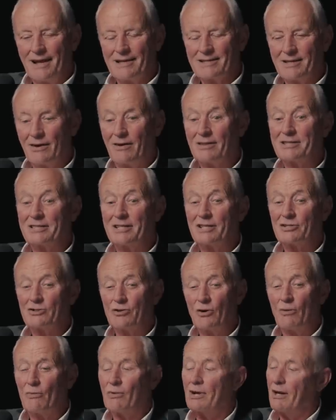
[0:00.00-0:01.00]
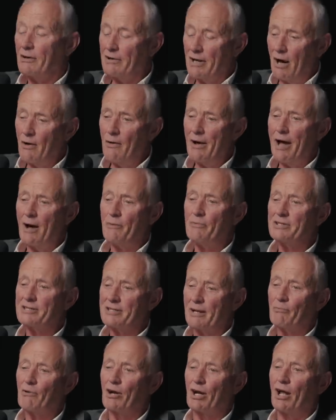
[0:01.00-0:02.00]
So I just thought, well, I'll go out with
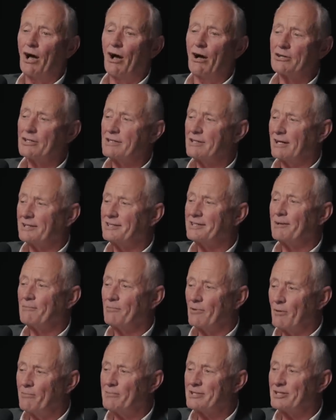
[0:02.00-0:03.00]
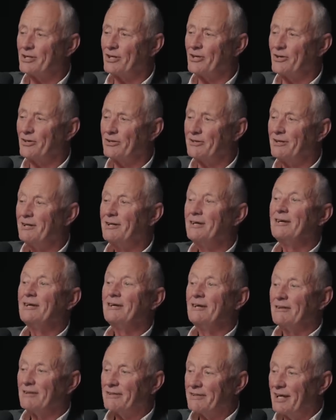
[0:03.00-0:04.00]
some class. And I said, well, Mr. Hearn,
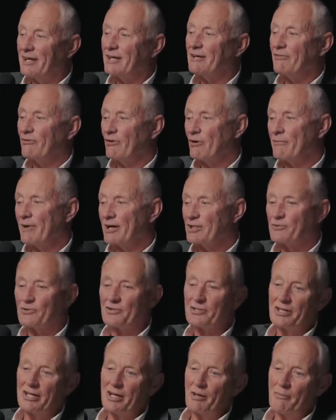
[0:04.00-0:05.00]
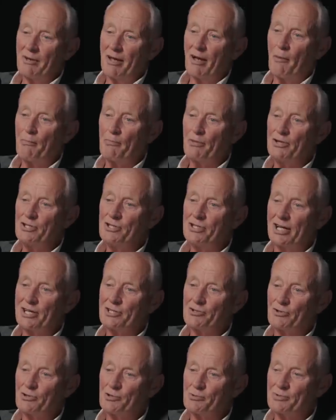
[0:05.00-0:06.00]
thank you very much for seeing me. I appreciate
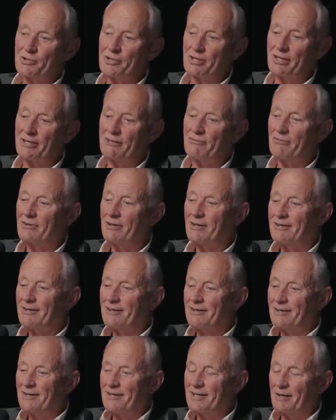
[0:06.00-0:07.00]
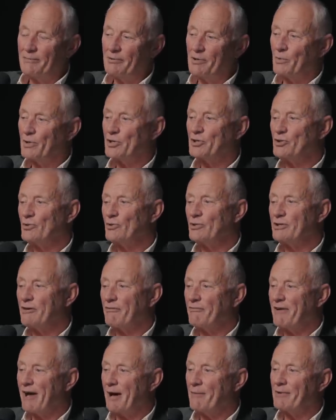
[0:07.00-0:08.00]
it's Christmas Eve. Let me wish you and your
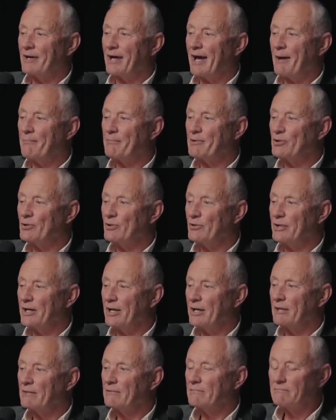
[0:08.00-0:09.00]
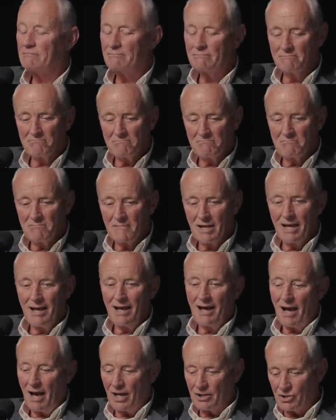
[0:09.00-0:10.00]
family a happy new year.
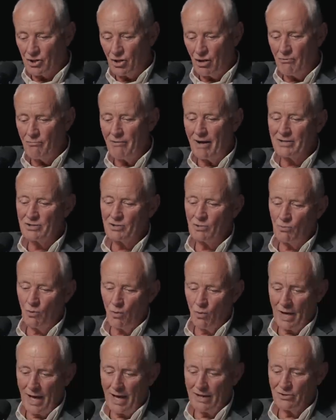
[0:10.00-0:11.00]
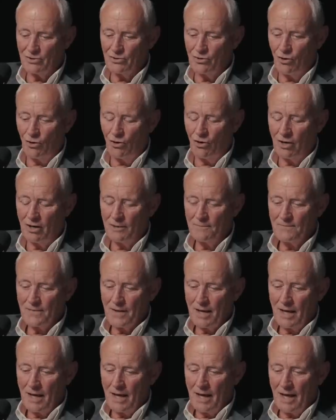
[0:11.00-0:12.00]
I turned around to walk out the door
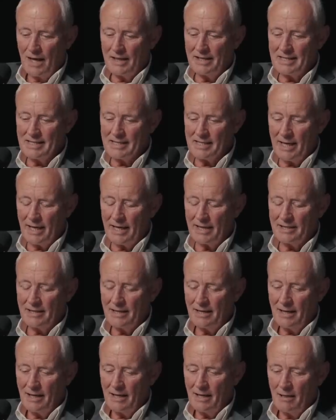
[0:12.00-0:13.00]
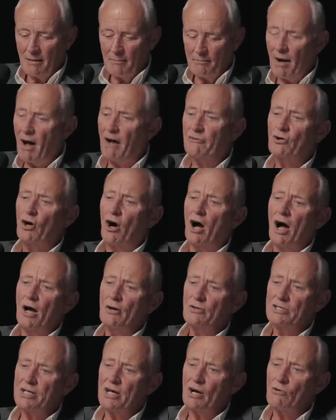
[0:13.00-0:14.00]
and he said, but I've got
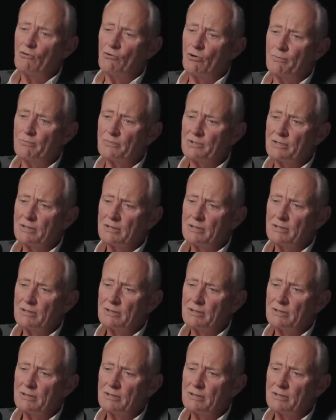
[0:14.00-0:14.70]
hotel rooms.